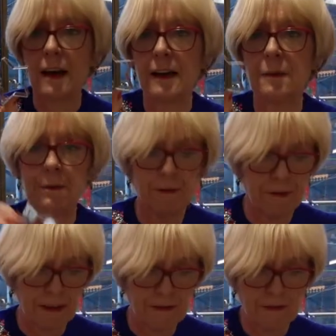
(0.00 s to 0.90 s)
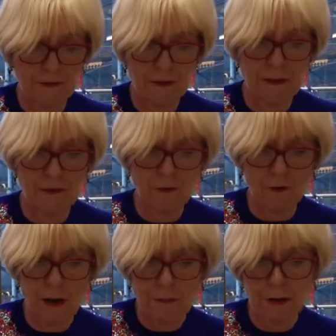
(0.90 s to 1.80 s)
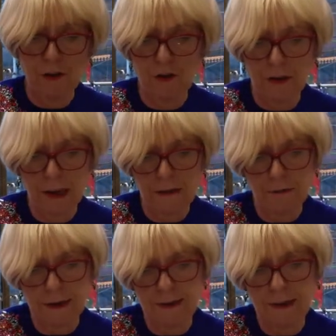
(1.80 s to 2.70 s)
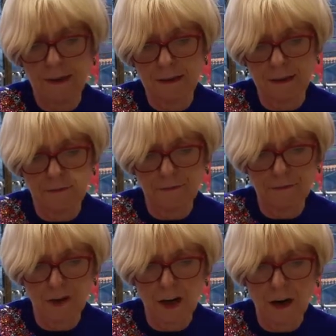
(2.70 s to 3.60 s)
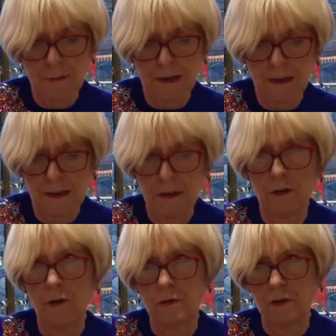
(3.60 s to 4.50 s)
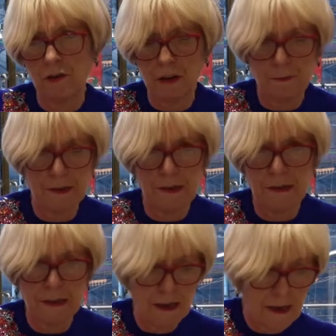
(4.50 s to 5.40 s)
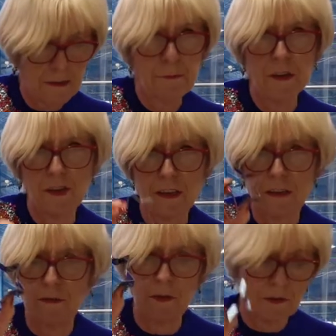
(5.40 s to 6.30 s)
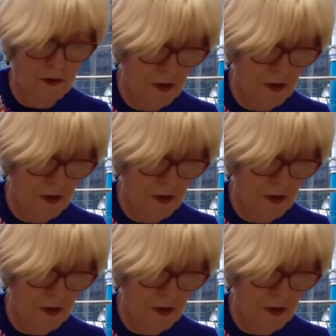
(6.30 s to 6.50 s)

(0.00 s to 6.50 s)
a couple of these. So first of all, make sure you get the right side. There's a sharp side and a not so sharp side. Much easier if you use a